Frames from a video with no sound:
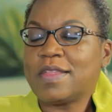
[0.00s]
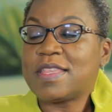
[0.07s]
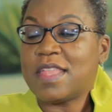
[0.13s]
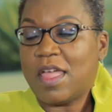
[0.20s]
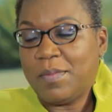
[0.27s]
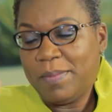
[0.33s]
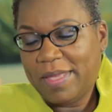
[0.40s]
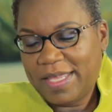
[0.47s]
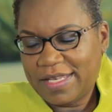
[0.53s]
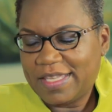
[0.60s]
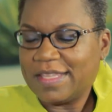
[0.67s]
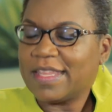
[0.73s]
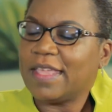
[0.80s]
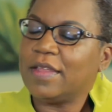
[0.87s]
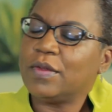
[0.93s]
some men
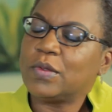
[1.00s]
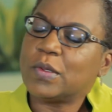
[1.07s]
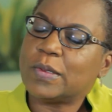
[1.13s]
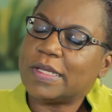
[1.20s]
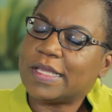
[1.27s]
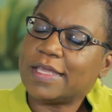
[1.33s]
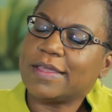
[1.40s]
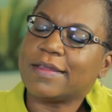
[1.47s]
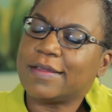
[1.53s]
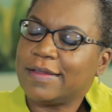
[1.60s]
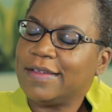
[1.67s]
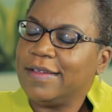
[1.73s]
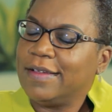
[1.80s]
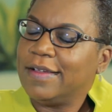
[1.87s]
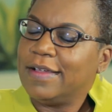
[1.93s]
tend to like
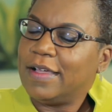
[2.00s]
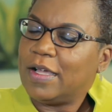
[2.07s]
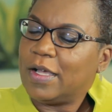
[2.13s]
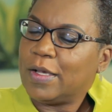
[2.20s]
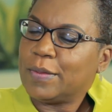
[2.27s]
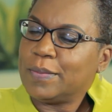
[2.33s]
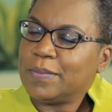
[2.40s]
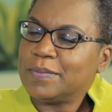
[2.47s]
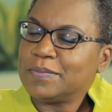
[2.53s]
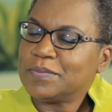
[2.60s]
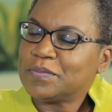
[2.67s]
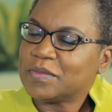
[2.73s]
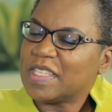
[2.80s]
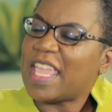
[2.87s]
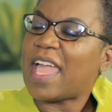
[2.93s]

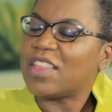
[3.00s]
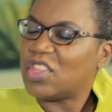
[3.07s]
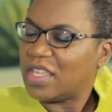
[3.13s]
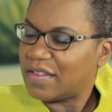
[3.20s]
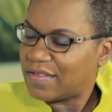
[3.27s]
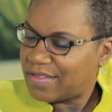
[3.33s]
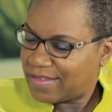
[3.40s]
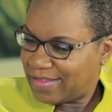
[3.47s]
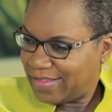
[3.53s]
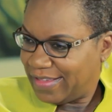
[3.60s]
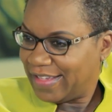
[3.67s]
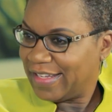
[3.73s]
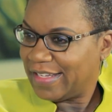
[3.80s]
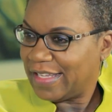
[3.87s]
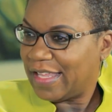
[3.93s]
gadgets
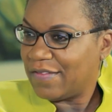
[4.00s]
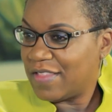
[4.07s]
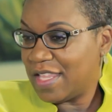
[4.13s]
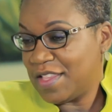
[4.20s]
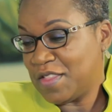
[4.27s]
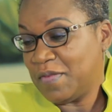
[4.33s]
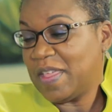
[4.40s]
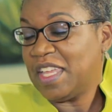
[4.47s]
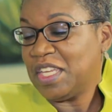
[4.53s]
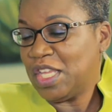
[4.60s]
and things of that